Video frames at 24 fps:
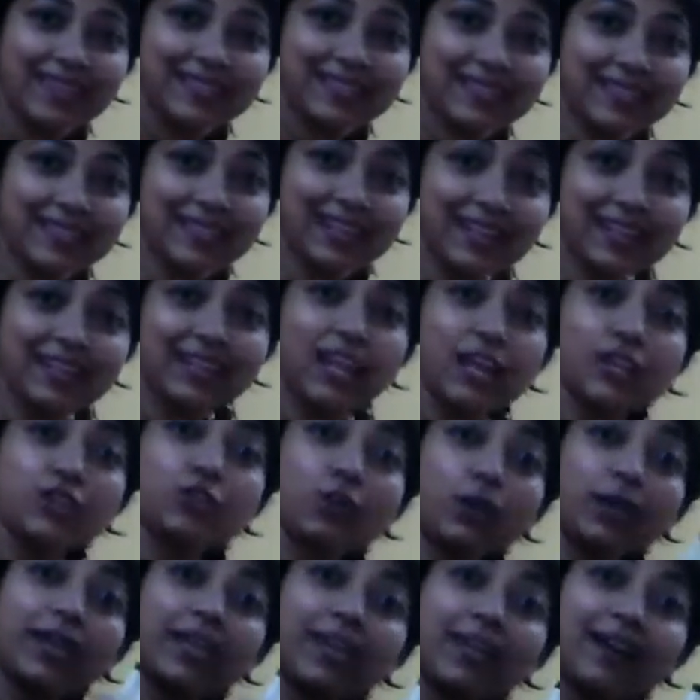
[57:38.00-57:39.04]
Isn't it?
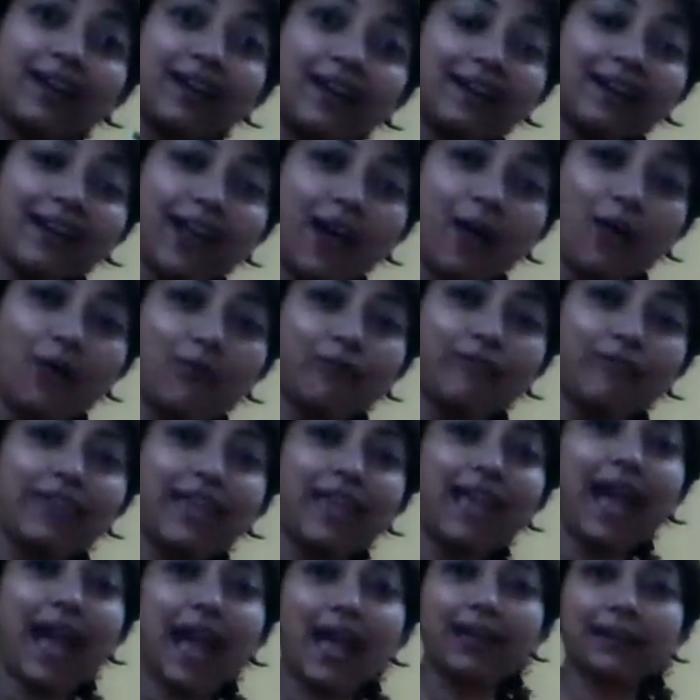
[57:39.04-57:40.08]
So here now
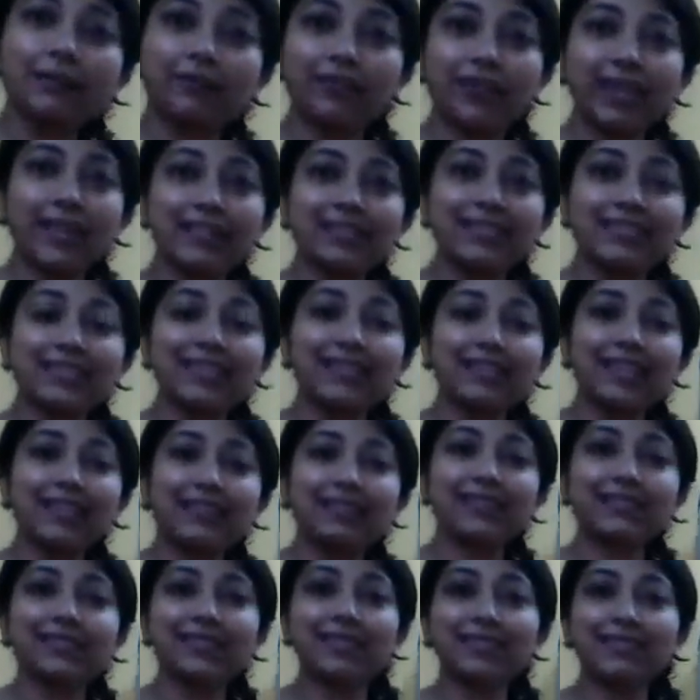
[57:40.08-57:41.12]
we can see
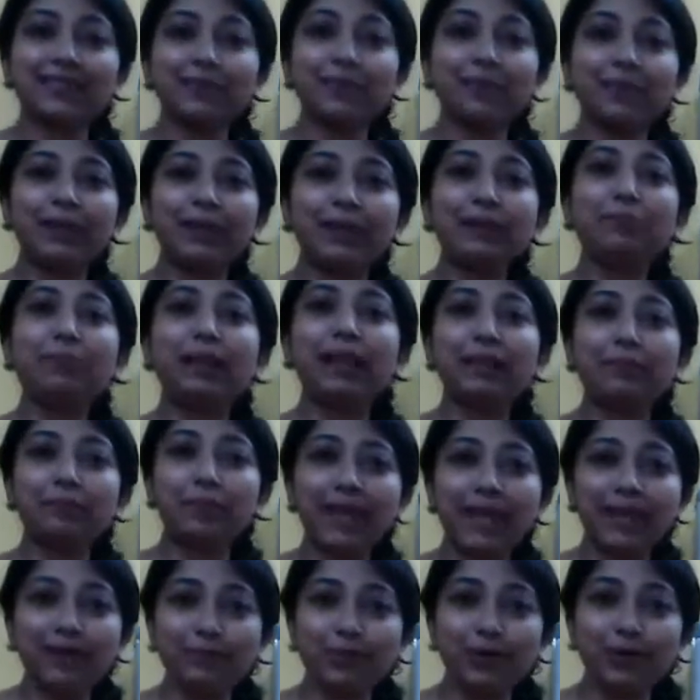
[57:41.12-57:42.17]
that this is simply plane
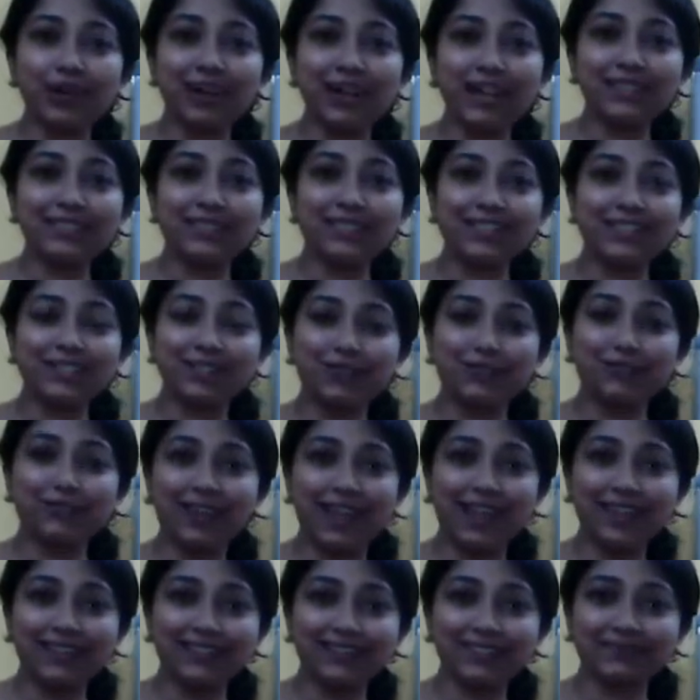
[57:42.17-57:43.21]
polarization of
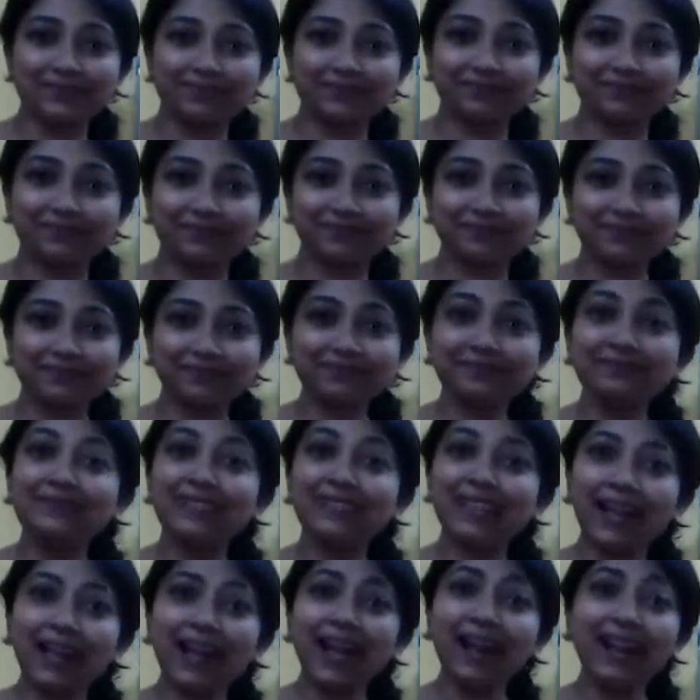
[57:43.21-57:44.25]
light.
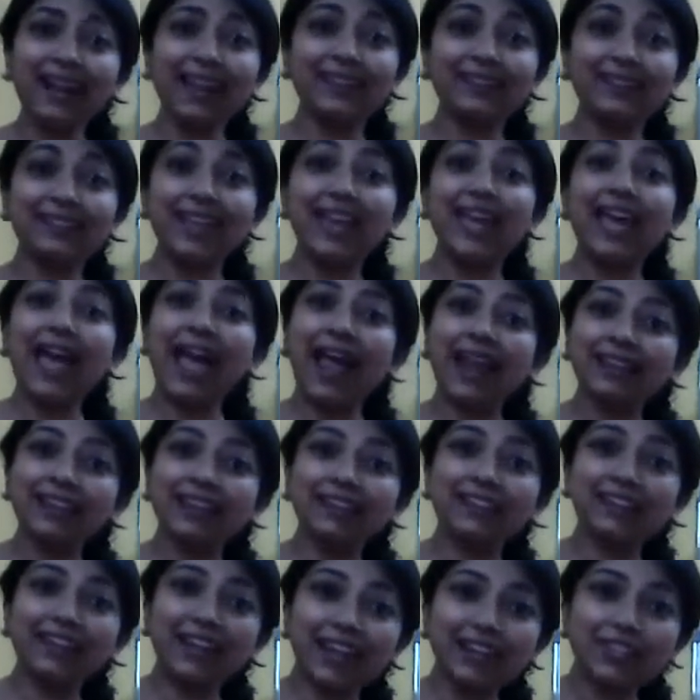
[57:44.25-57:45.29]
Correct? And the
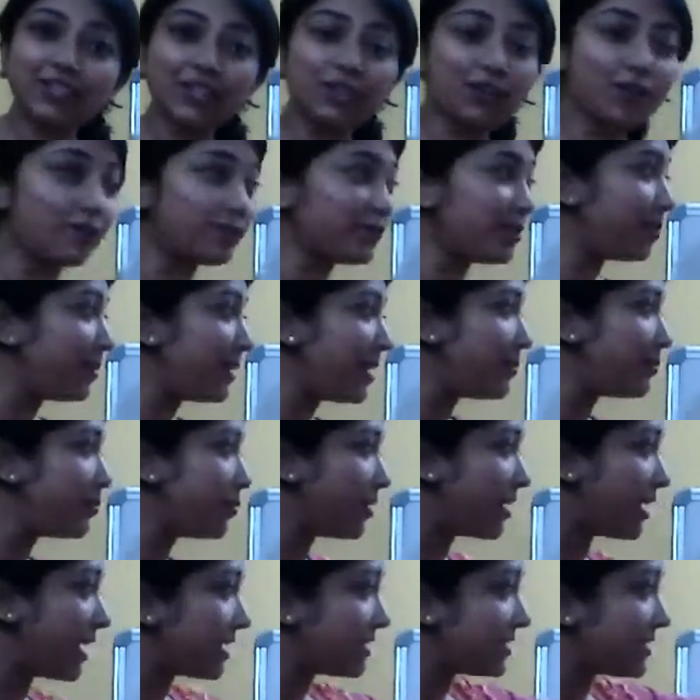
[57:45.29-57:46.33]
direction of the plane
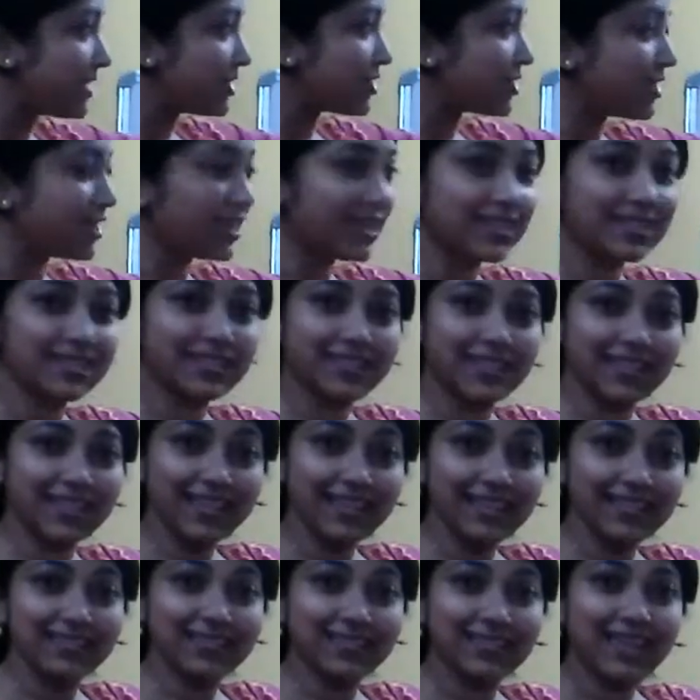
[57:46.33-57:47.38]
polarization is this,
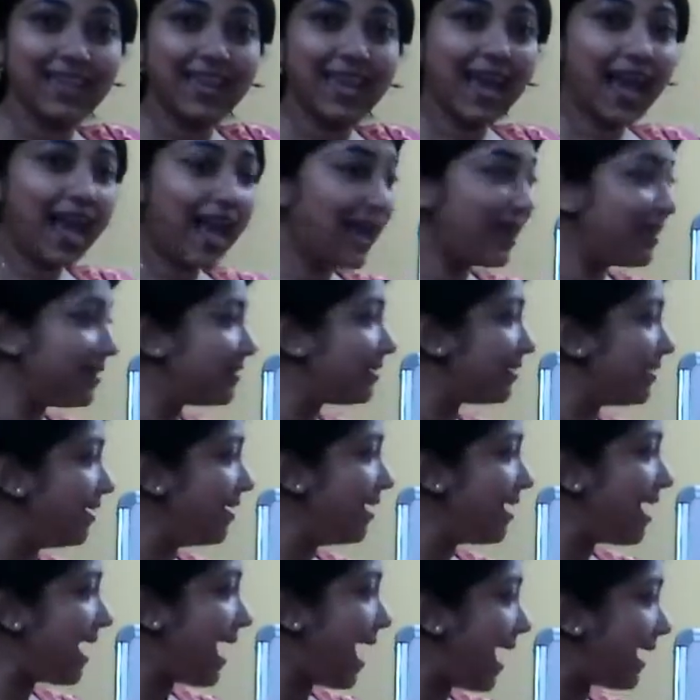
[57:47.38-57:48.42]
and the
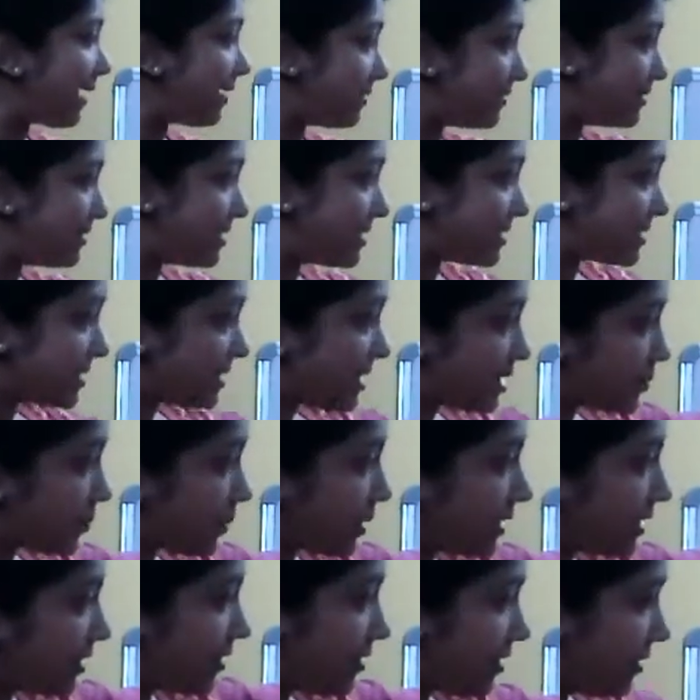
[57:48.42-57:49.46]
angle, this
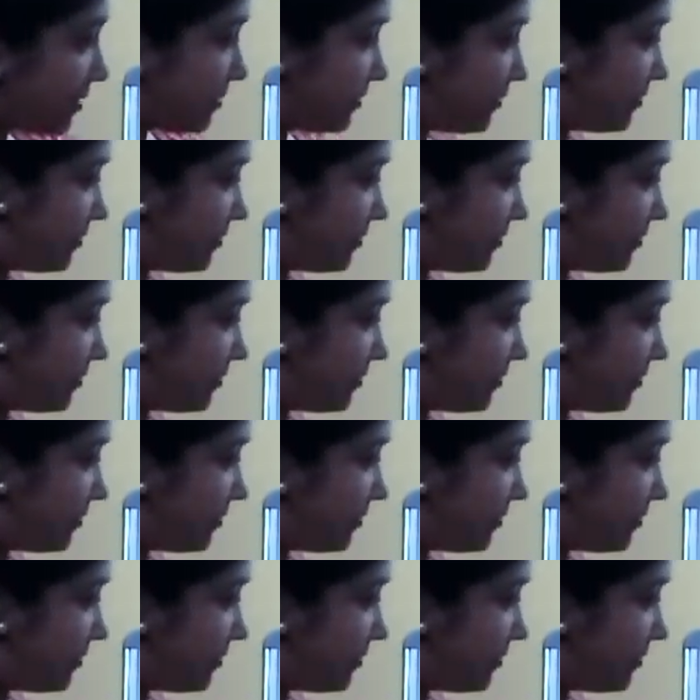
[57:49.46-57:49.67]
particular